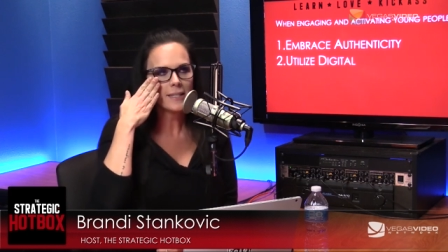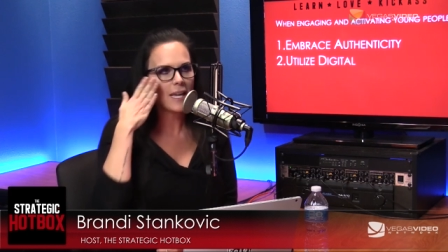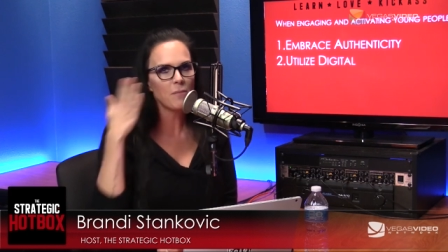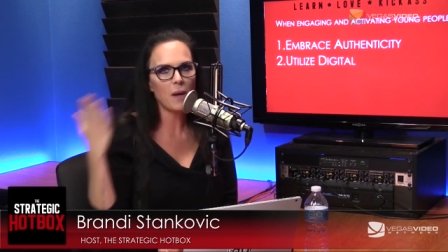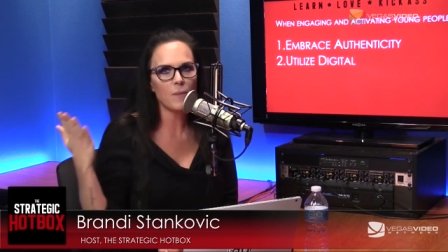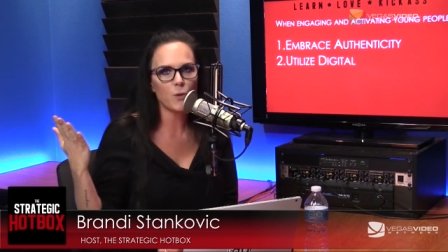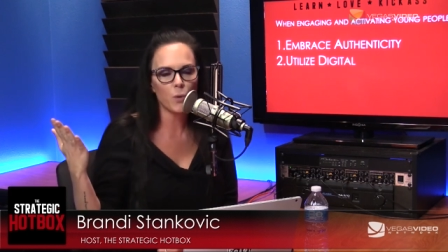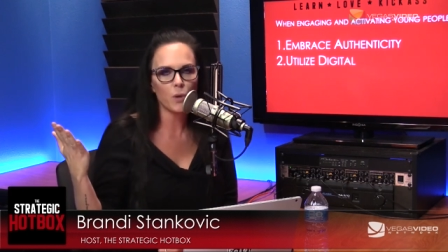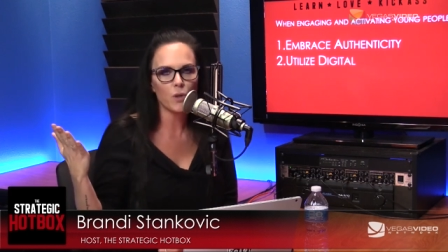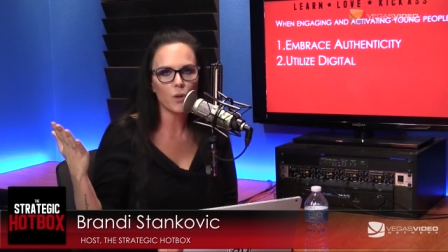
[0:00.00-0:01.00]
Same might be
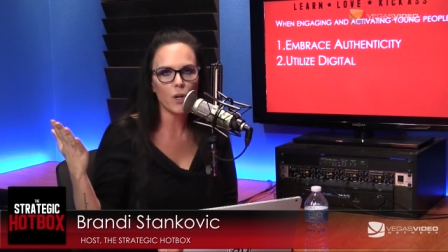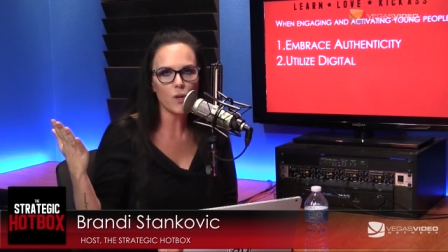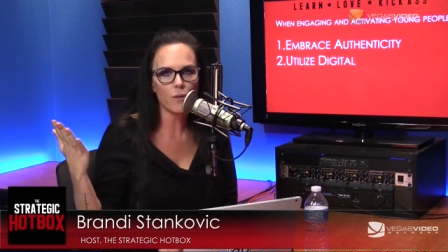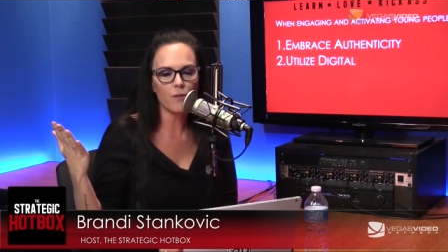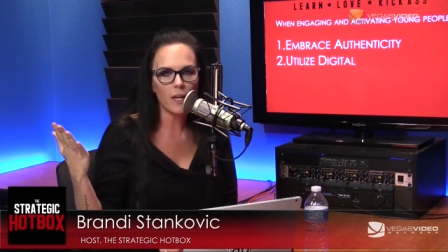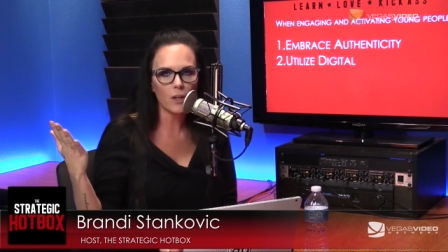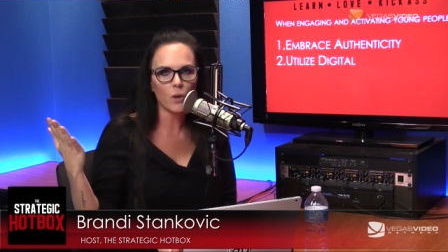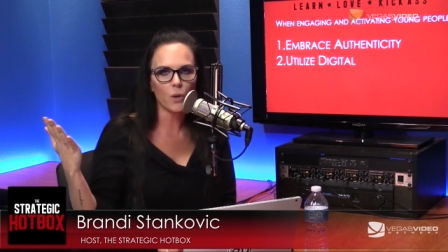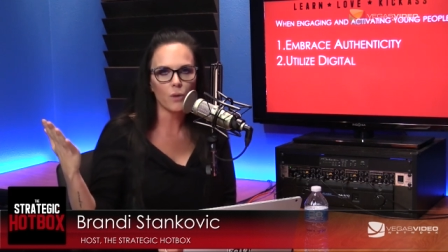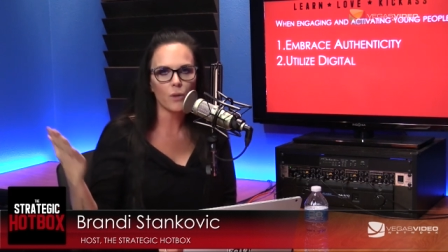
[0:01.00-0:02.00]
true in your in your
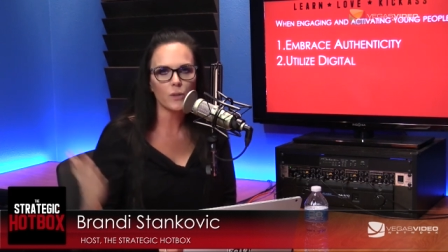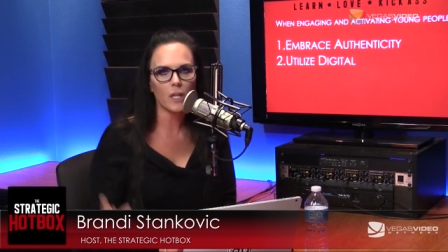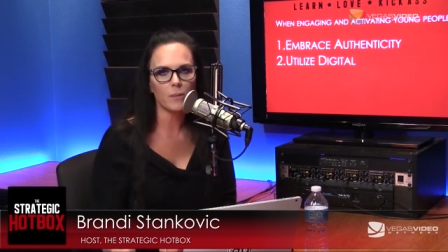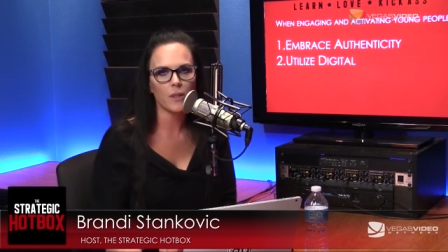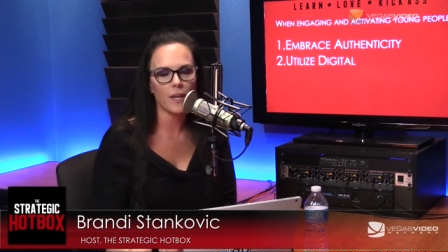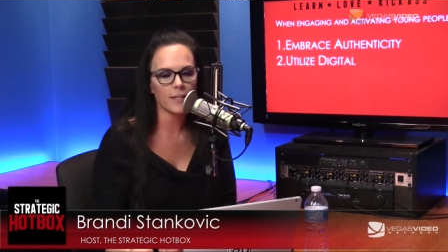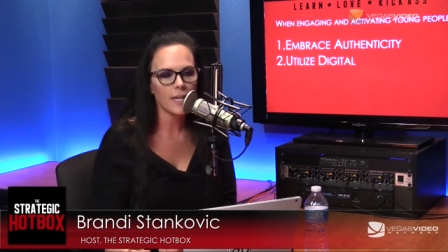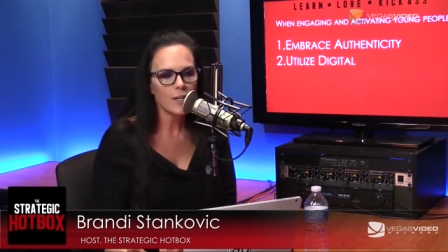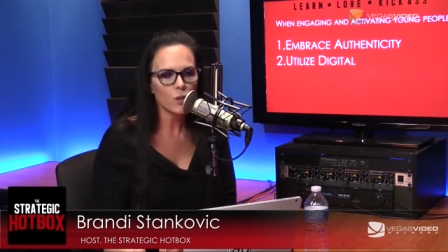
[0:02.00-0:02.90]
vehicle or those types of things.